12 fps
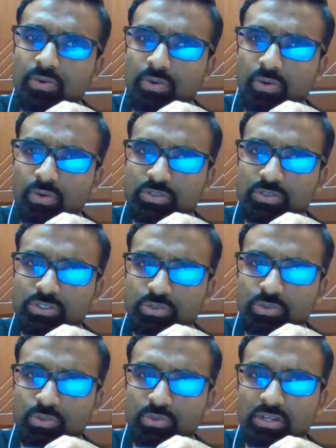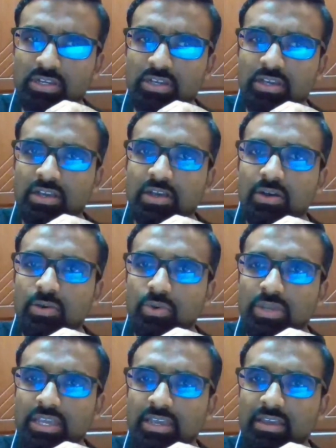Okay. I
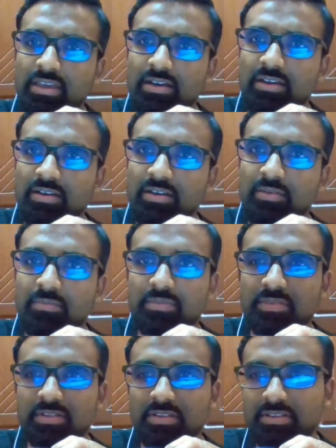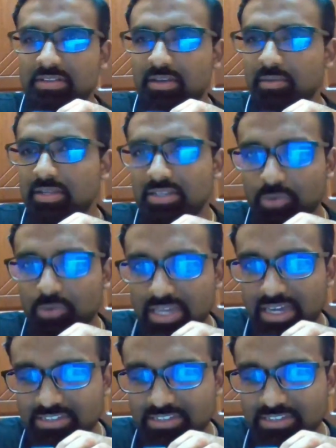mean, quick answer to Kavi Angel.